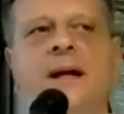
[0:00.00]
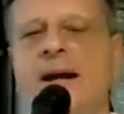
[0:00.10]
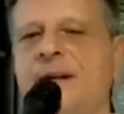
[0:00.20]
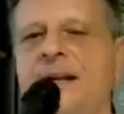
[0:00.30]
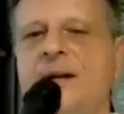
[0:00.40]

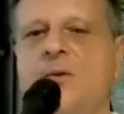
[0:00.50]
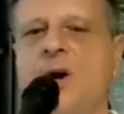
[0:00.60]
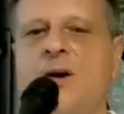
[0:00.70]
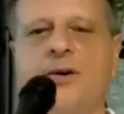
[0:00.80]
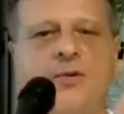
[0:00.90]
Everything
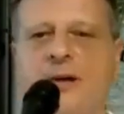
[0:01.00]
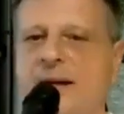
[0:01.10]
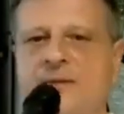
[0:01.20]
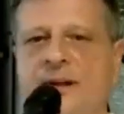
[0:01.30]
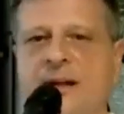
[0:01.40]
raw? You eat
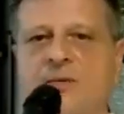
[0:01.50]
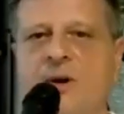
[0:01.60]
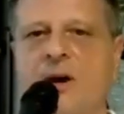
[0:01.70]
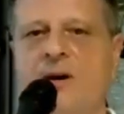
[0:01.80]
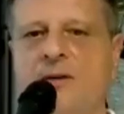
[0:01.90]
everything
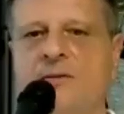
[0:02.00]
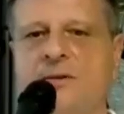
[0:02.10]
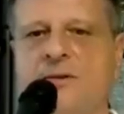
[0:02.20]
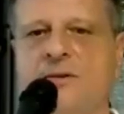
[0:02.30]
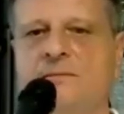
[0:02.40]
raw?
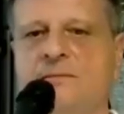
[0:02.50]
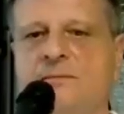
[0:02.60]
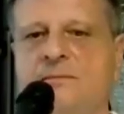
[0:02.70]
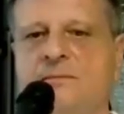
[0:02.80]
Or do you?